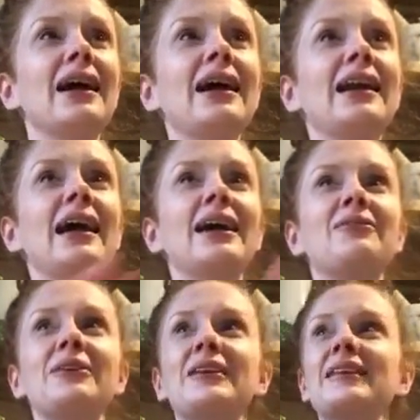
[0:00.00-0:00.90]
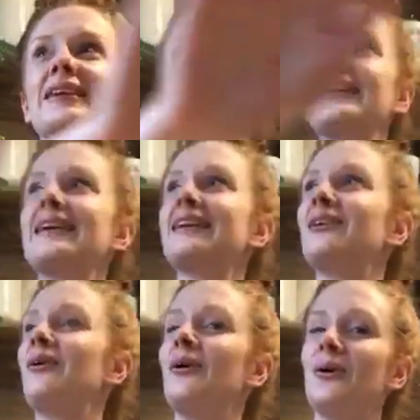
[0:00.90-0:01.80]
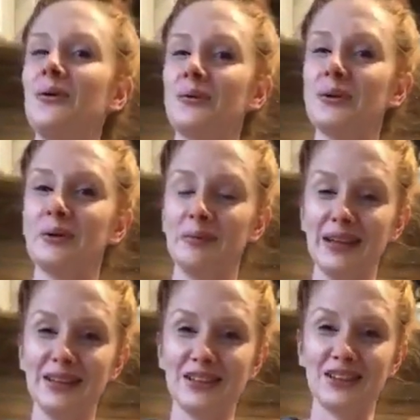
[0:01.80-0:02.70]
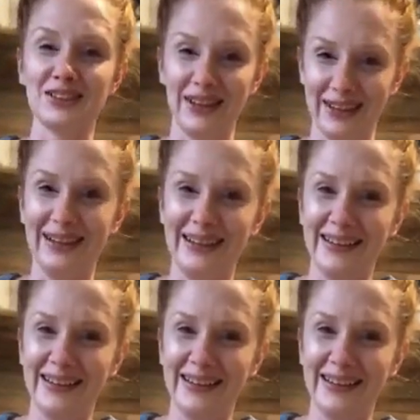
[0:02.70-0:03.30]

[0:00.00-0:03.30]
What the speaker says: and everything in the whole room is shiny.